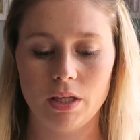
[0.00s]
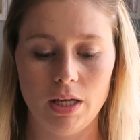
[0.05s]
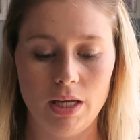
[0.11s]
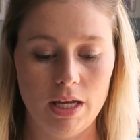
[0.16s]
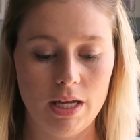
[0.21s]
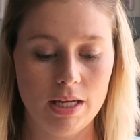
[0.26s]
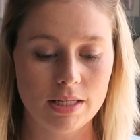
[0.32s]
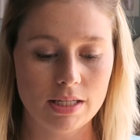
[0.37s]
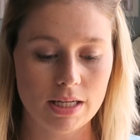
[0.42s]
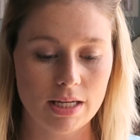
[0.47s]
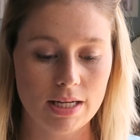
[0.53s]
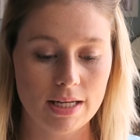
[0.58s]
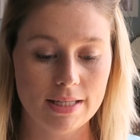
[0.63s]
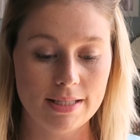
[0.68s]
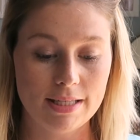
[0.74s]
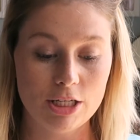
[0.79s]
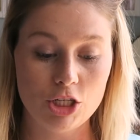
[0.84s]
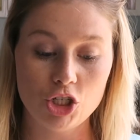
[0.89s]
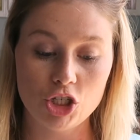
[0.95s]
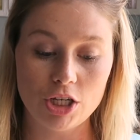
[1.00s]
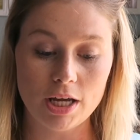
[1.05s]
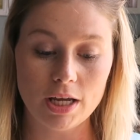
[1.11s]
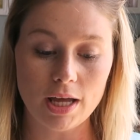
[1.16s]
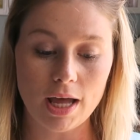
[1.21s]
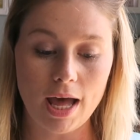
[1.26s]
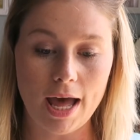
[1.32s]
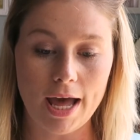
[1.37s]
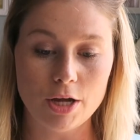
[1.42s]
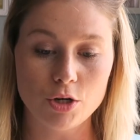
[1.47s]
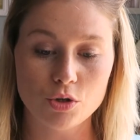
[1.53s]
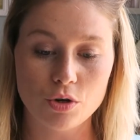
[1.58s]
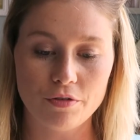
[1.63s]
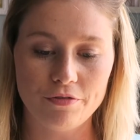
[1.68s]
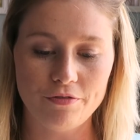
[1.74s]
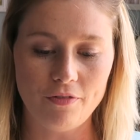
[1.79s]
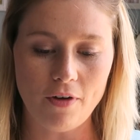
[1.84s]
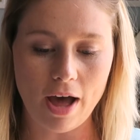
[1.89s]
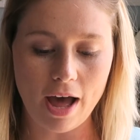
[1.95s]
it is the Schick Hydro
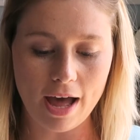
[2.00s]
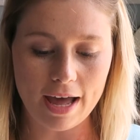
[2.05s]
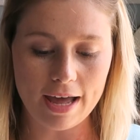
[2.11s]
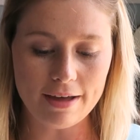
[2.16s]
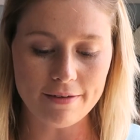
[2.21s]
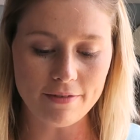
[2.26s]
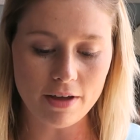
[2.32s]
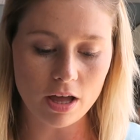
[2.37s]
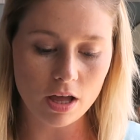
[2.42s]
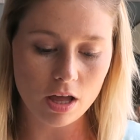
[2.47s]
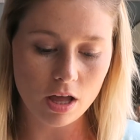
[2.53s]
5